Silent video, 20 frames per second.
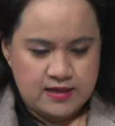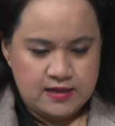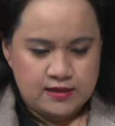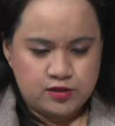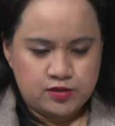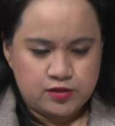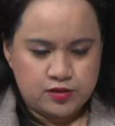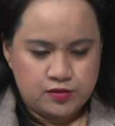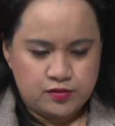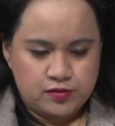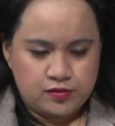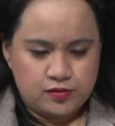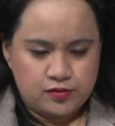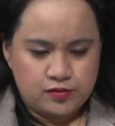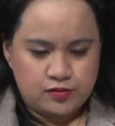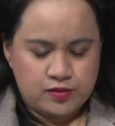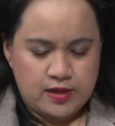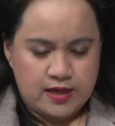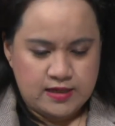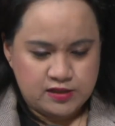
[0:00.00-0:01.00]

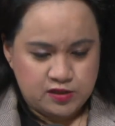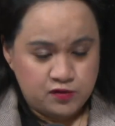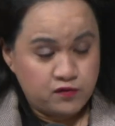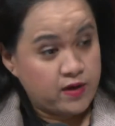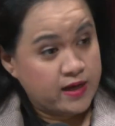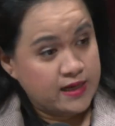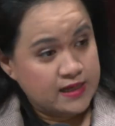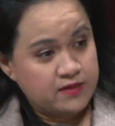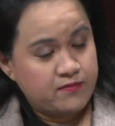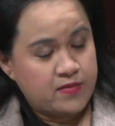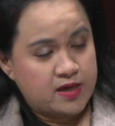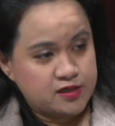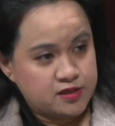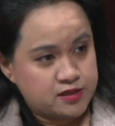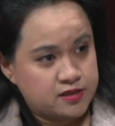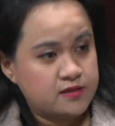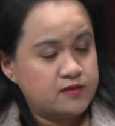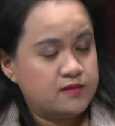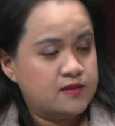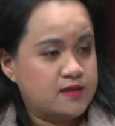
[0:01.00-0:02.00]
So, as you rightly
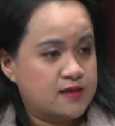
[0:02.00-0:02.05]
mentioned,